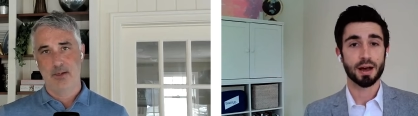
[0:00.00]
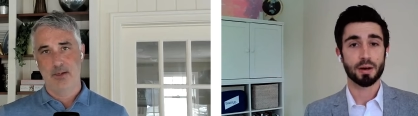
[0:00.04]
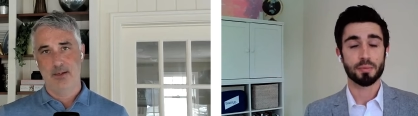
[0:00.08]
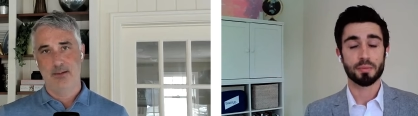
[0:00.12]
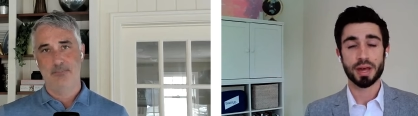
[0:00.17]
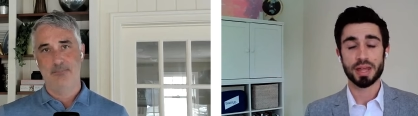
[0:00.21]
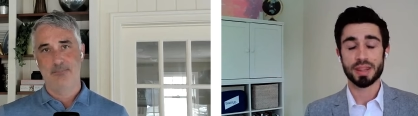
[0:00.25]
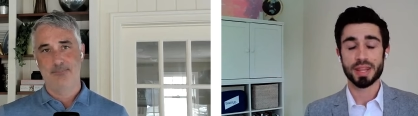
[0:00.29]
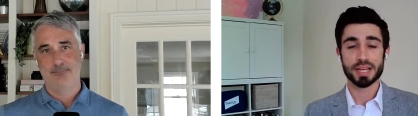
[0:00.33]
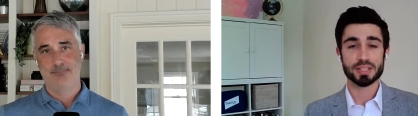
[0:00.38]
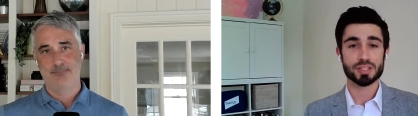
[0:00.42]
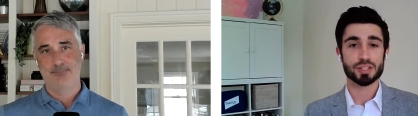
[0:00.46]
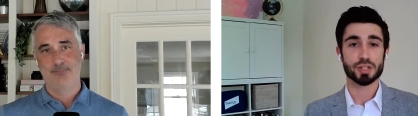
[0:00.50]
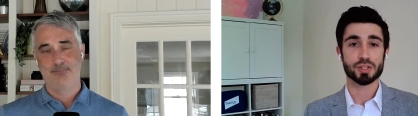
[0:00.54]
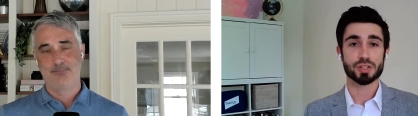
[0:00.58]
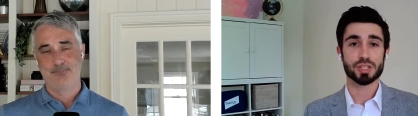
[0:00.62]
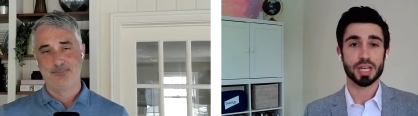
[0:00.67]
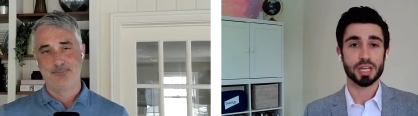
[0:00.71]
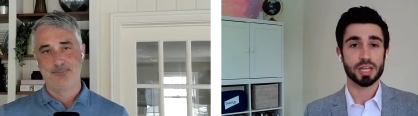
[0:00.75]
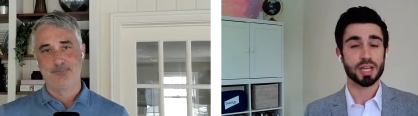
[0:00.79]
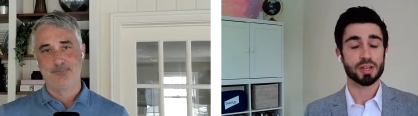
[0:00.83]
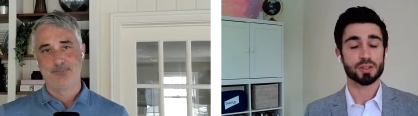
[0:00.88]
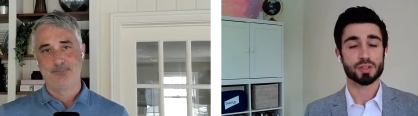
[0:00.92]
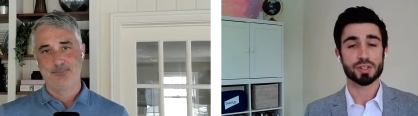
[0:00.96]
Speaker 1: Yeah. Um, and that's
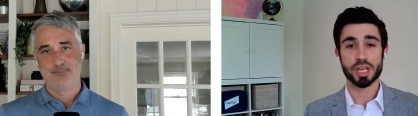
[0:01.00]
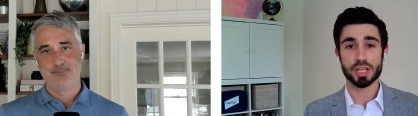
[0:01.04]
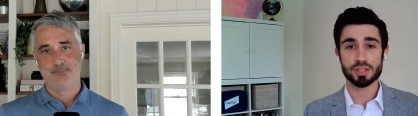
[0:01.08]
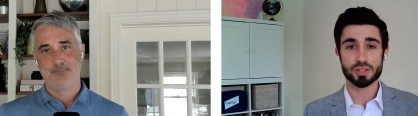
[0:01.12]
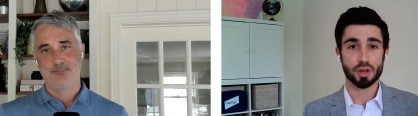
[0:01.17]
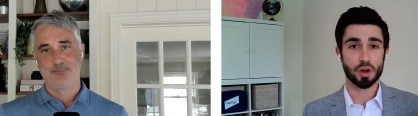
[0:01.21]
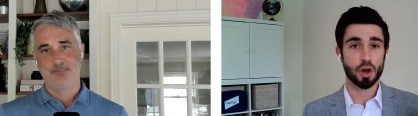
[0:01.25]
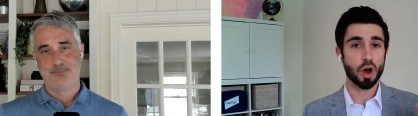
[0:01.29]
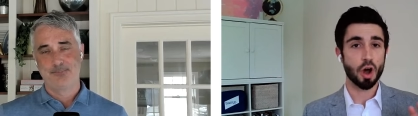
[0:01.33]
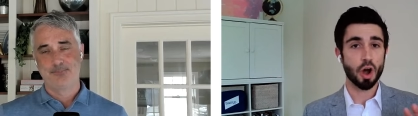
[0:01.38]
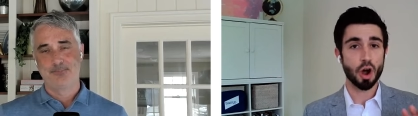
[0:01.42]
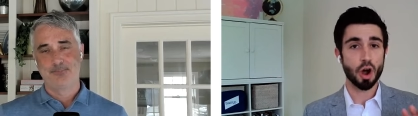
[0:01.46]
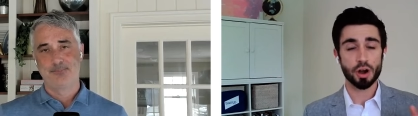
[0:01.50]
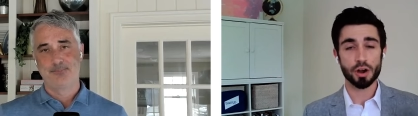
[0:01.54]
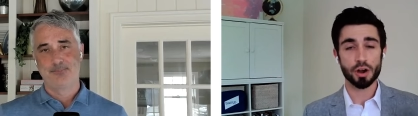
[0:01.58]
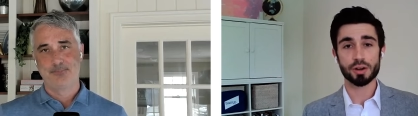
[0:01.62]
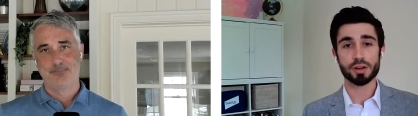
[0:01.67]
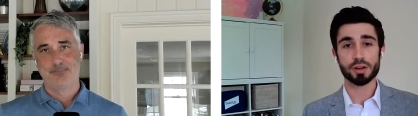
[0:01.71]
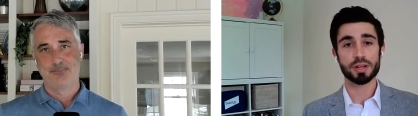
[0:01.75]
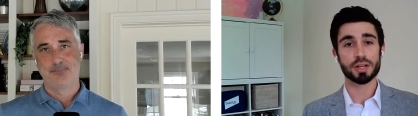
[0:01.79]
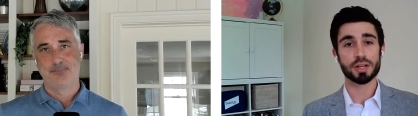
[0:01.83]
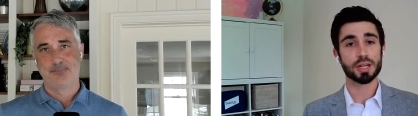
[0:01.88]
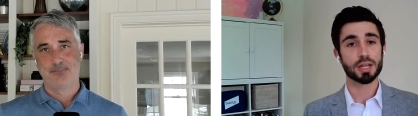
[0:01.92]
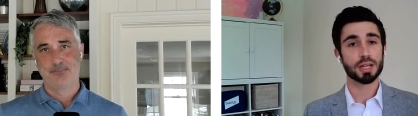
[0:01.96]
just it, it's it's a
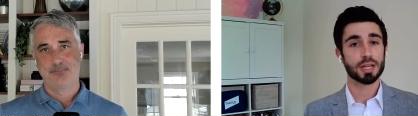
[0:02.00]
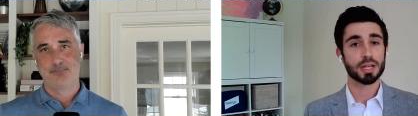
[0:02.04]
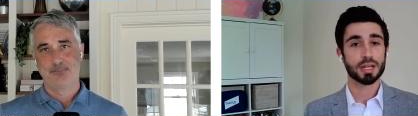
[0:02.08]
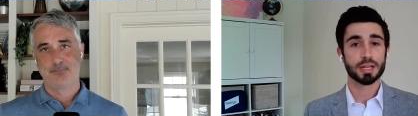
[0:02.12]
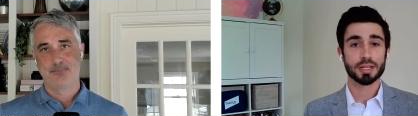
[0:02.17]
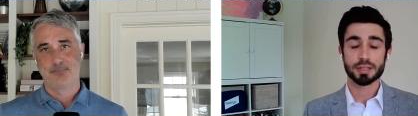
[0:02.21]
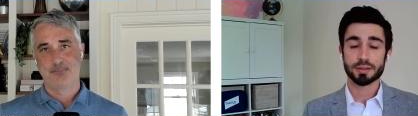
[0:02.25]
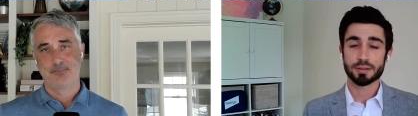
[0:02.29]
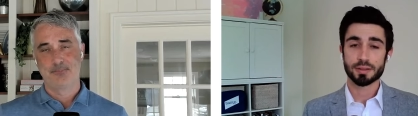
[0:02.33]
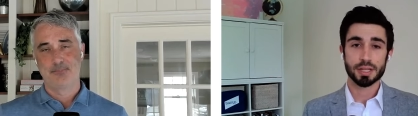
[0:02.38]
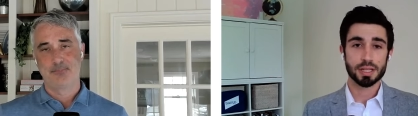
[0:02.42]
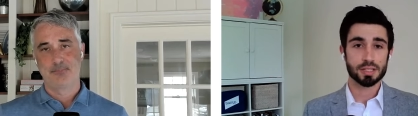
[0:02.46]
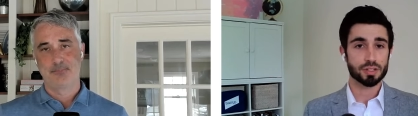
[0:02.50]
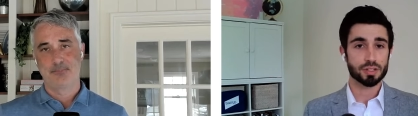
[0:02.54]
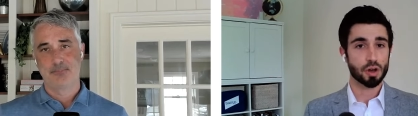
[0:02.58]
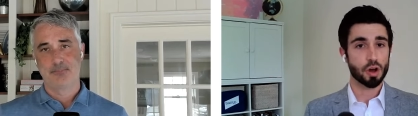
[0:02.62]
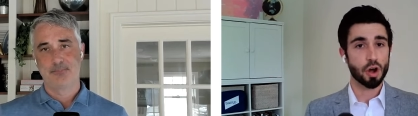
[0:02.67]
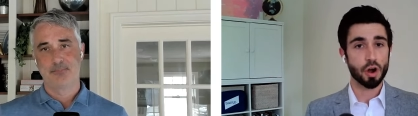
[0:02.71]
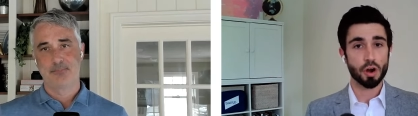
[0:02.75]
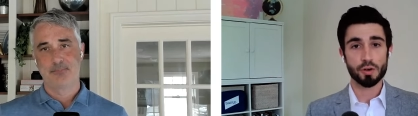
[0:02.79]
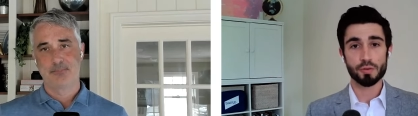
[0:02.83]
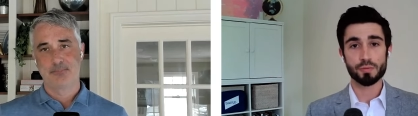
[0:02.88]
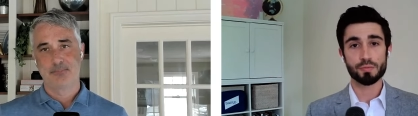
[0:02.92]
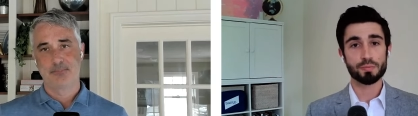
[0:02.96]
hard it's a
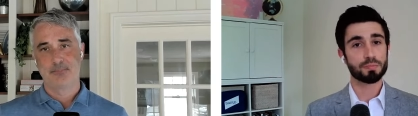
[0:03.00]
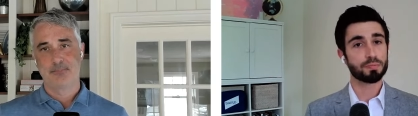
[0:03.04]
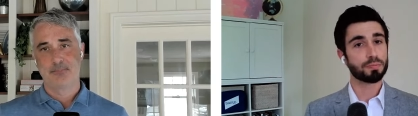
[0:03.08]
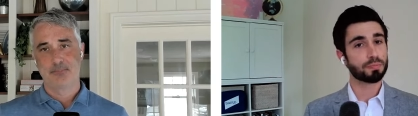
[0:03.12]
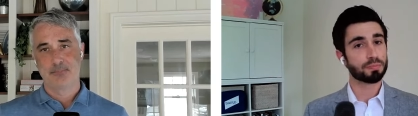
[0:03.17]
hard